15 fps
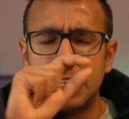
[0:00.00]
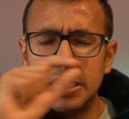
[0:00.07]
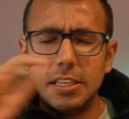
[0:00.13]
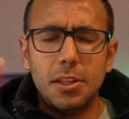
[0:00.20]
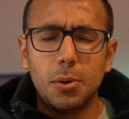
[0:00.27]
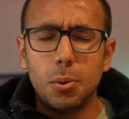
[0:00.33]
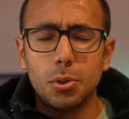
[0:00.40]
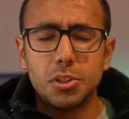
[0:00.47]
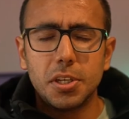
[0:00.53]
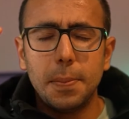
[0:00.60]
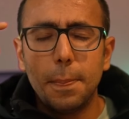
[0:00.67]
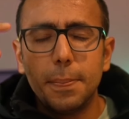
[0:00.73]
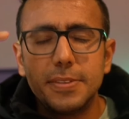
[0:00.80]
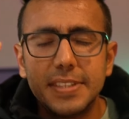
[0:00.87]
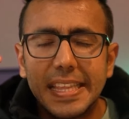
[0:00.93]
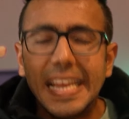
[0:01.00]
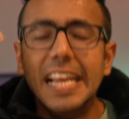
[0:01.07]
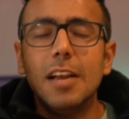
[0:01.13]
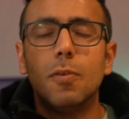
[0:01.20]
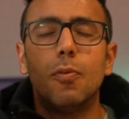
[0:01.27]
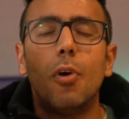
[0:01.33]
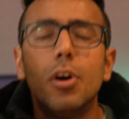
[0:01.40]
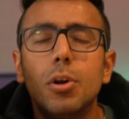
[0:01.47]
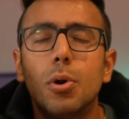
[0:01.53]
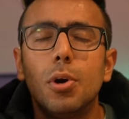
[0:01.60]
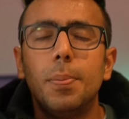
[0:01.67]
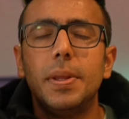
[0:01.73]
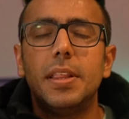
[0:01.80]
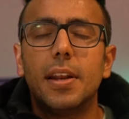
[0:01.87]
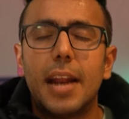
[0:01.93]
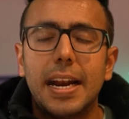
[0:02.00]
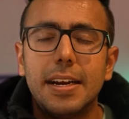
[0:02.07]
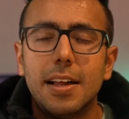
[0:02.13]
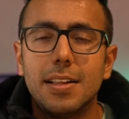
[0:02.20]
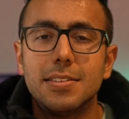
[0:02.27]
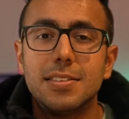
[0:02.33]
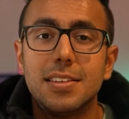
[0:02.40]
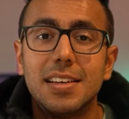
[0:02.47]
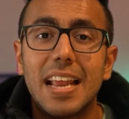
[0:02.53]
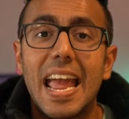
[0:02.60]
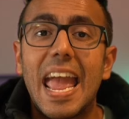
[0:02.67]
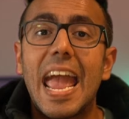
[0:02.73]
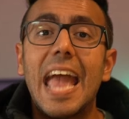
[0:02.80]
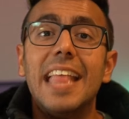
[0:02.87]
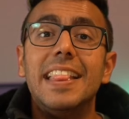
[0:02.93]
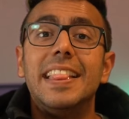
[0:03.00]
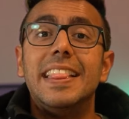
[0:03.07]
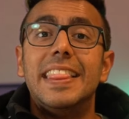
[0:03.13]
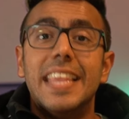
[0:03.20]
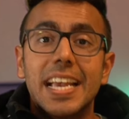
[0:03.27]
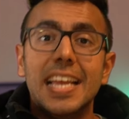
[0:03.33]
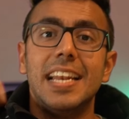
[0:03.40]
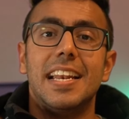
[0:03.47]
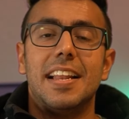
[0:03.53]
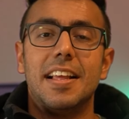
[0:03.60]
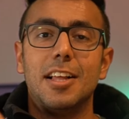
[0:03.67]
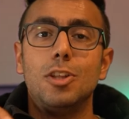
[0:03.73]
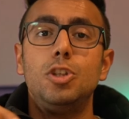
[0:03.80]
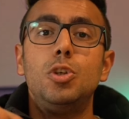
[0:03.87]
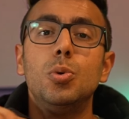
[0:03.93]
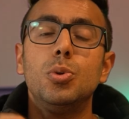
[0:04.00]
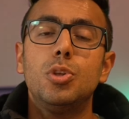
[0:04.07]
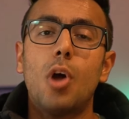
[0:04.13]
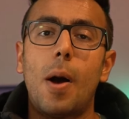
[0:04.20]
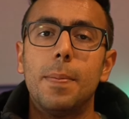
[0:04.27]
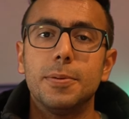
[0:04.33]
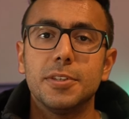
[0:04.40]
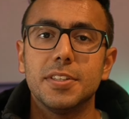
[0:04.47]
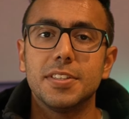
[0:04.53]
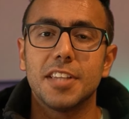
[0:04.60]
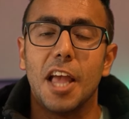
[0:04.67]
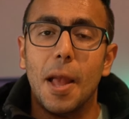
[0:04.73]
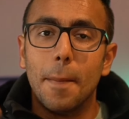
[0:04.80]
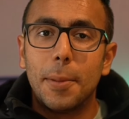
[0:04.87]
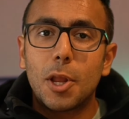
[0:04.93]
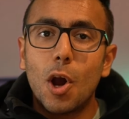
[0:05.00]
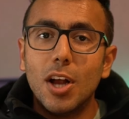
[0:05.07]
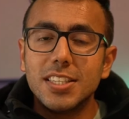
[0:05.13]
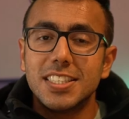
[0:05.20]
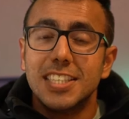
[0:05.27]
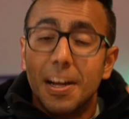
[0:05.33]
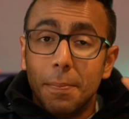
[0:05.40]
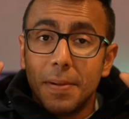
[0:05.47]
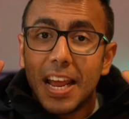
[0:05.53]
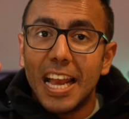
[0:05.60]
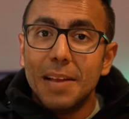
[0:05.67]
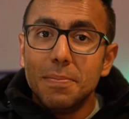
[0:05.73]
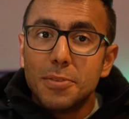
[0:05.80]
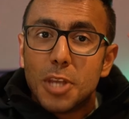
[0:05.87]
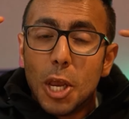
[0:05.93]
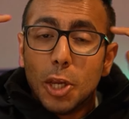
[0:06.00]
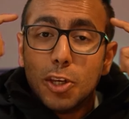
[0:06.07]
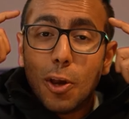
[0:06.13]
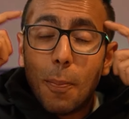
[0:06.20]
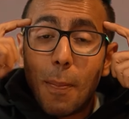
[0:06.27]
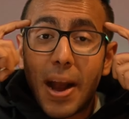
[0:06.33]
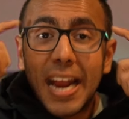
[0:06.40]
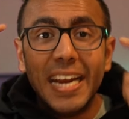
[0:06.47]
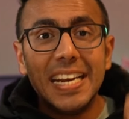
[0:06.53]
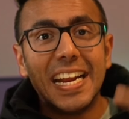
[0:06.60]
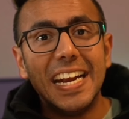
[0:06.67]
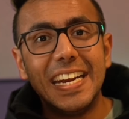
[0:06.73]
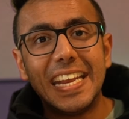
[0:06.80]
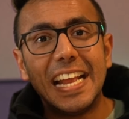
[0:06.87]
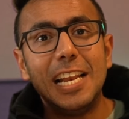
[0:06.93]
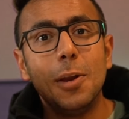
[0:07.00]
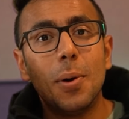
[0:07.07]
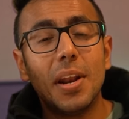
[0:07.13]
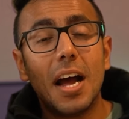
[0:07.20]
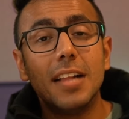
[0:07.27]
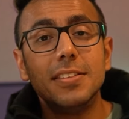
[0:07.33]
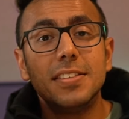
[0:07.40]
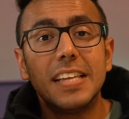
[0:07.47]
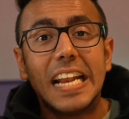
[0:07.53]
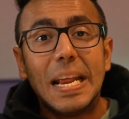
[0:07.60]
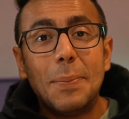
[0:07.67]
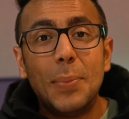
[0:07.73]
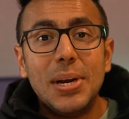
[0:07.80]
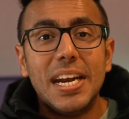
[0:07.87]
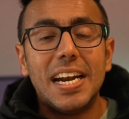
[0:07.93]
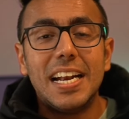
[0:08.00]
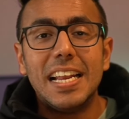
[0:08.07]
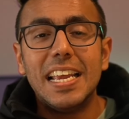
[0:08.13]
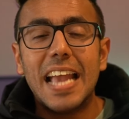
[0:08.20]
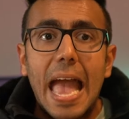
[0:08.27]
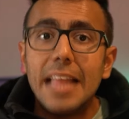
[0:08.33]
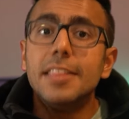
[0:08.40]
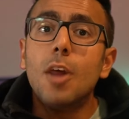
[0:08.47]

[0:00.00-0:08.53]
read the question, think what could be the right answer, and then choose the options, because sometimes your mind can tell you an answer immediately and